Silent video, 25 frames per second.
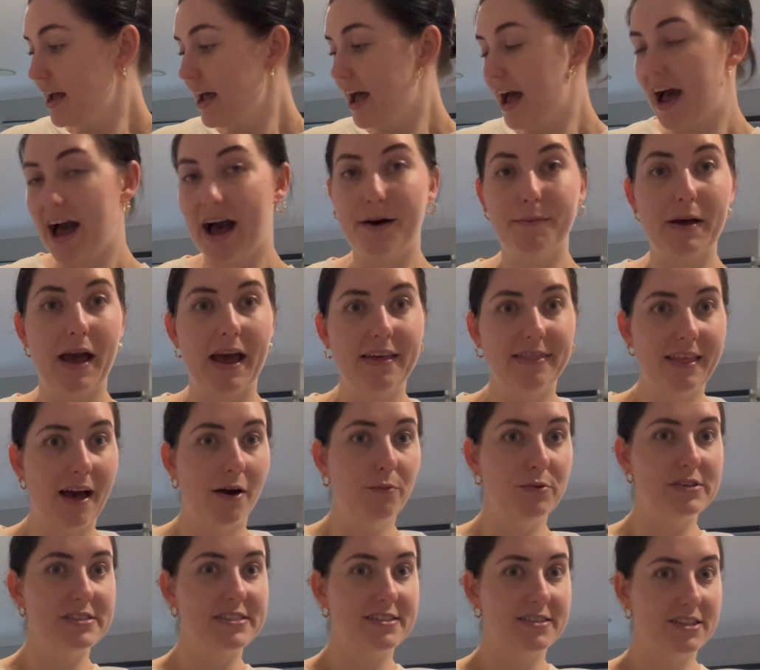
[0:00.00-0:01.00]
And that
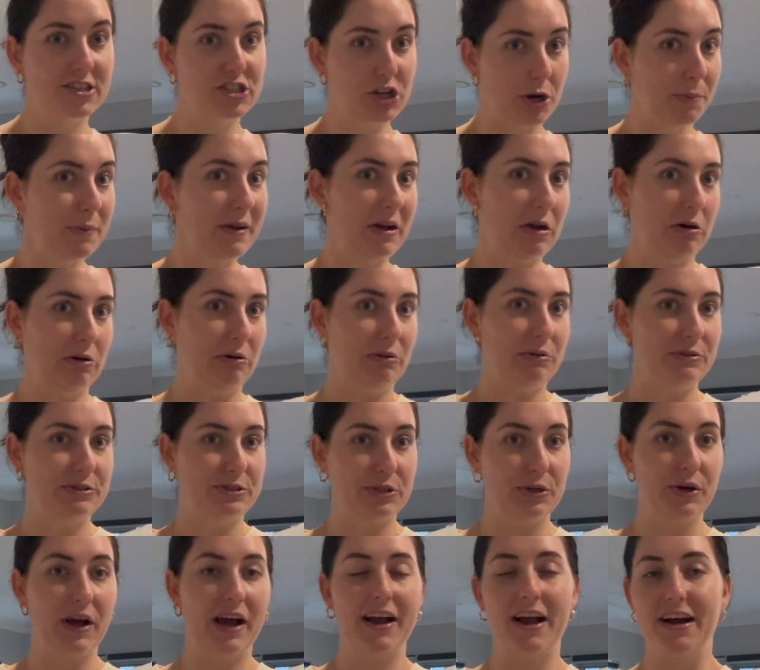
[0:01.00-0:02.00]
was the shopping haul. So
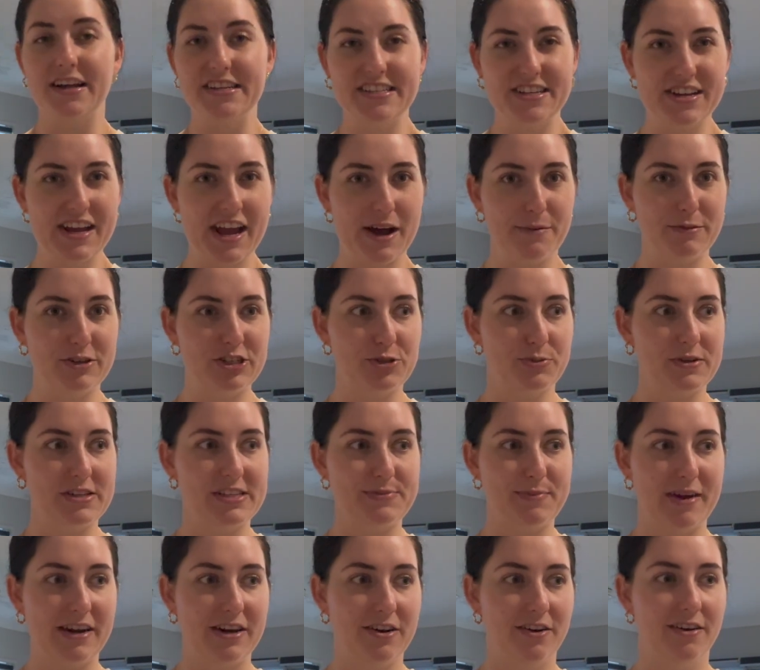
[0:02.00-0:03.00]
I can't tell you how much we
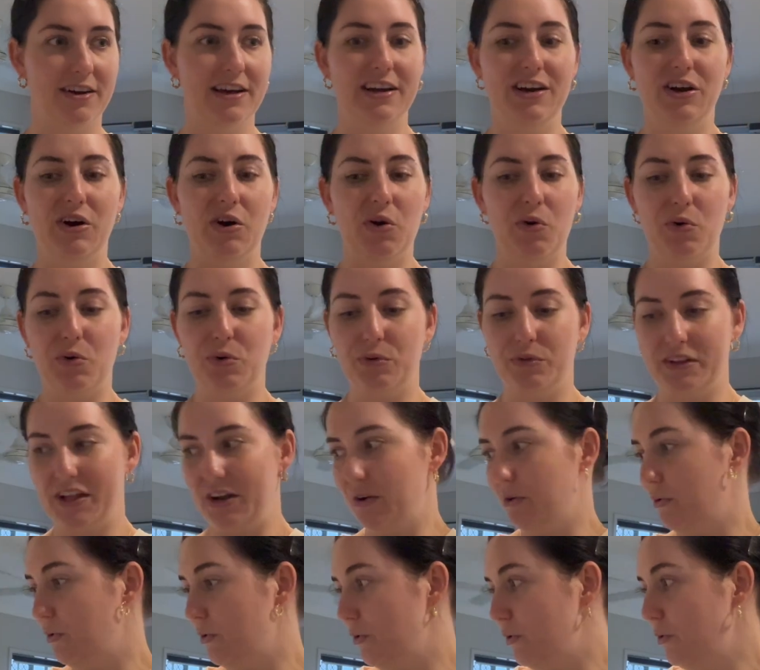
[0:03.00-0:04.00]
spent all in
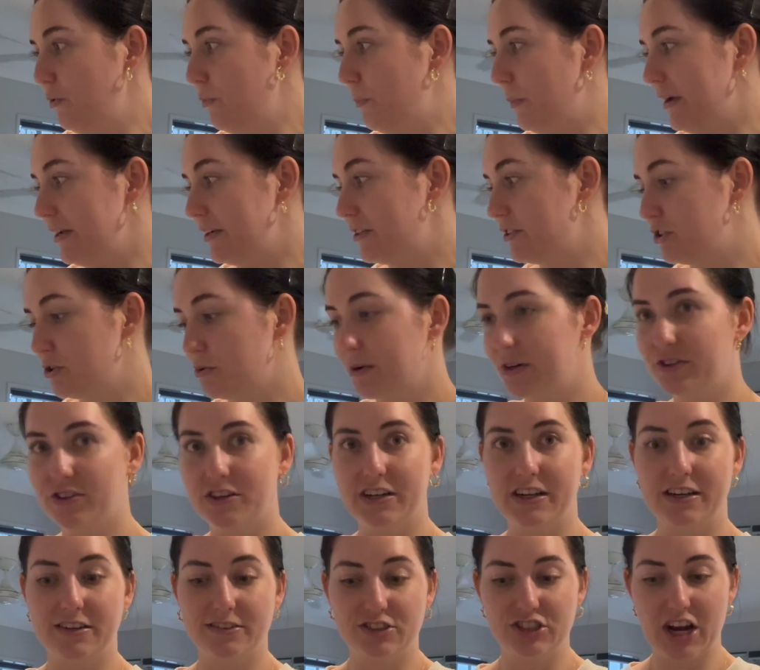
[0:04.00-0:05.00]
all, but 200
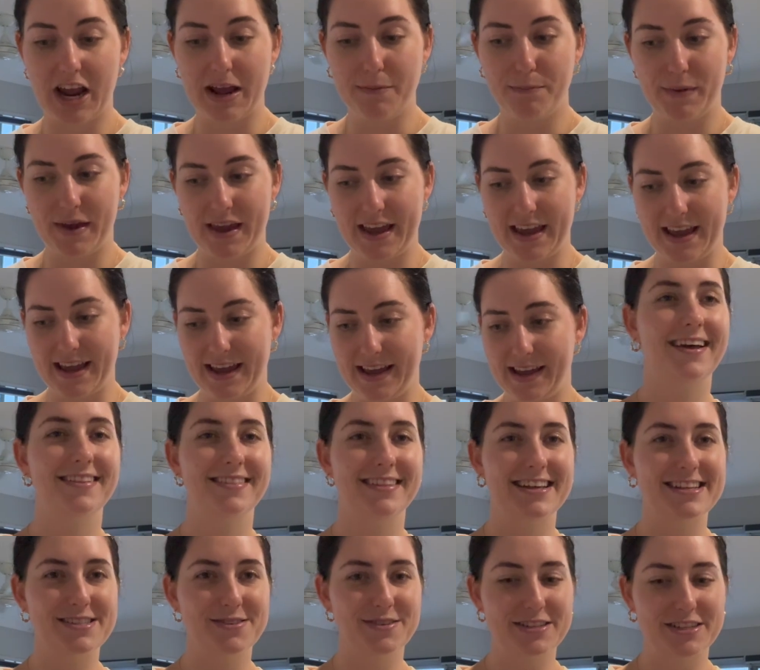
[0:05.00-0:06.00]
at JB,
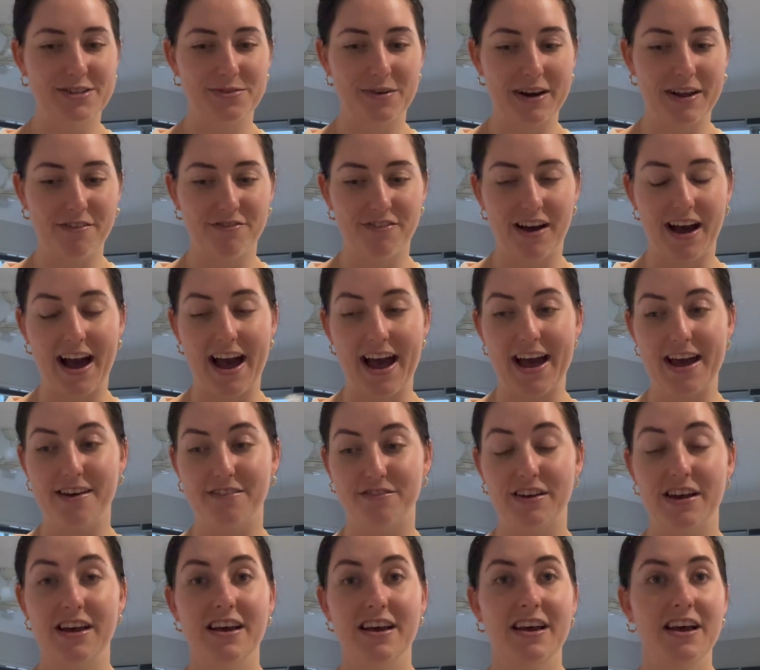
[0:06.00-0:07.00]
this was 25,
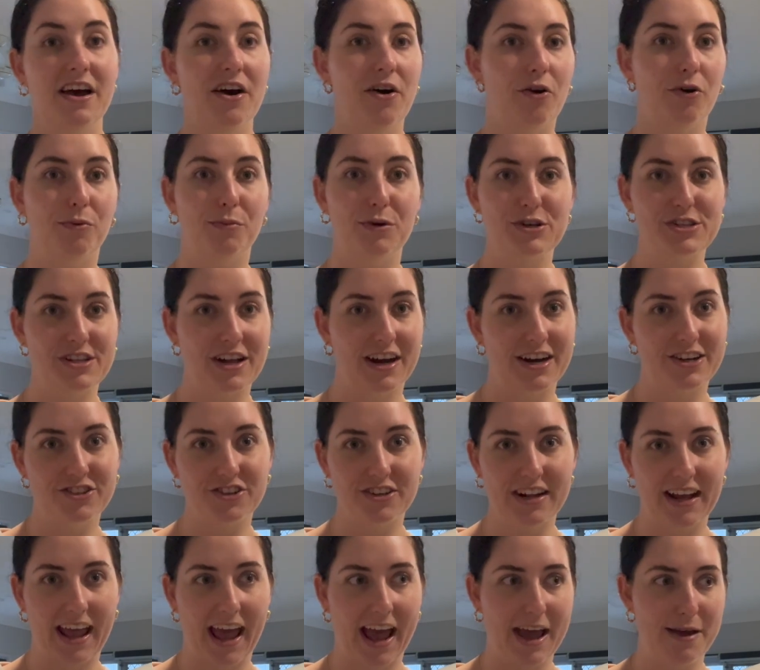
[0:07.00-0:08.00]
almost 100 at
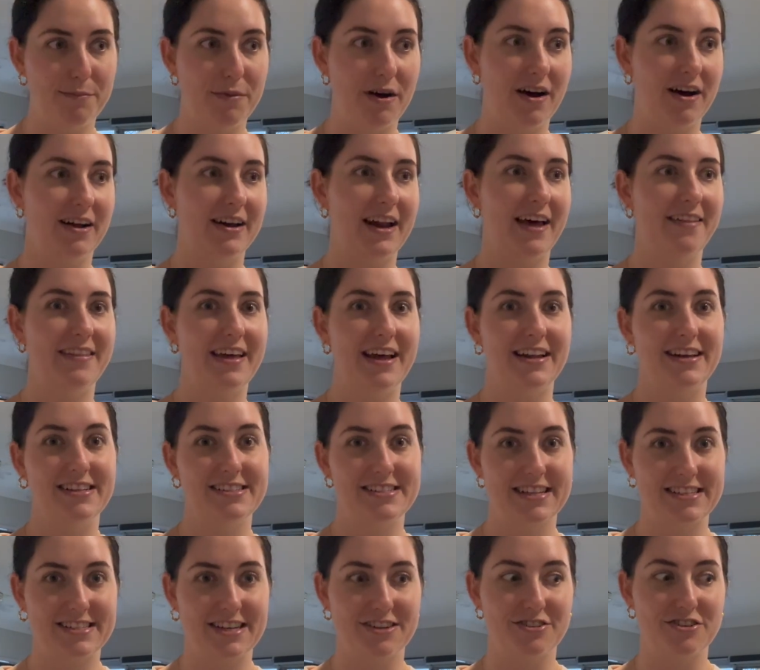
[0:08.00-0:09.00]
Kmart, and then
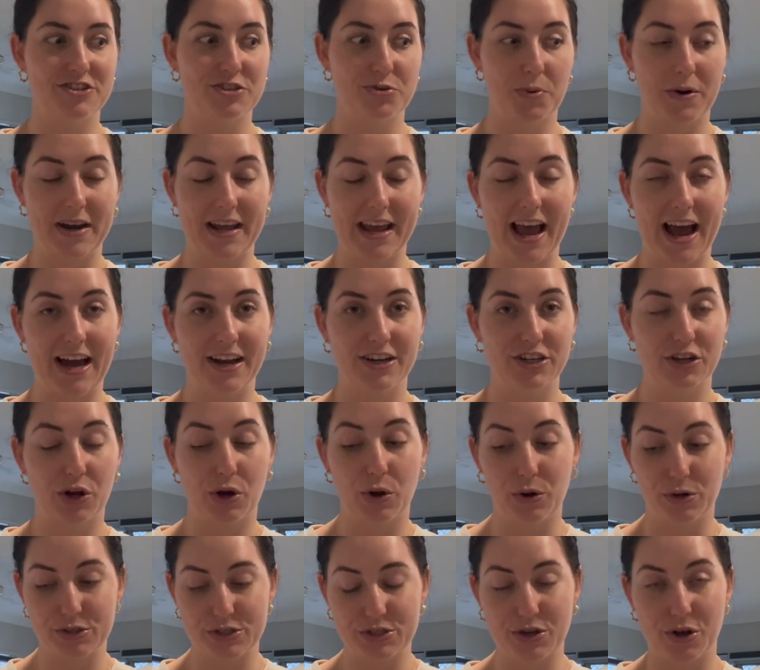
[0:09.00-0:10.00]
620 at
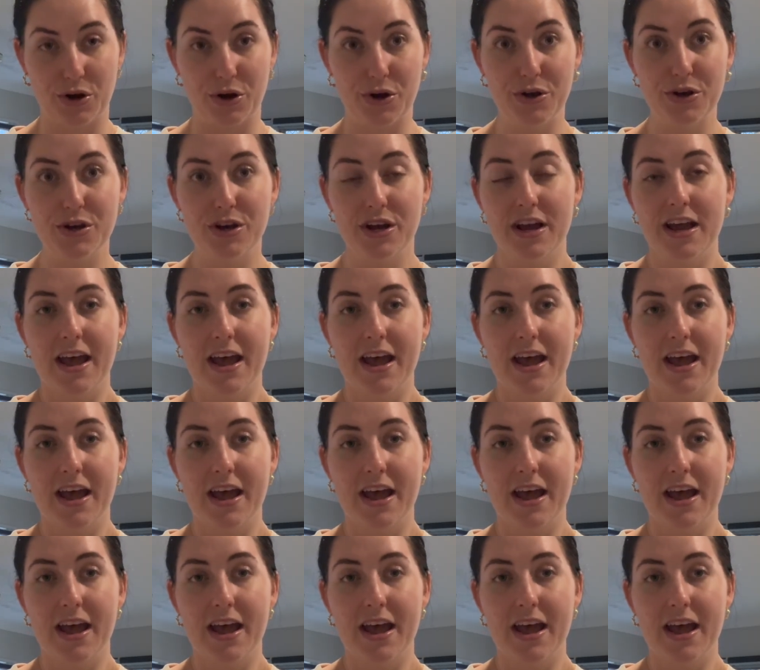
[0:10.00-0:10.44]
Costco.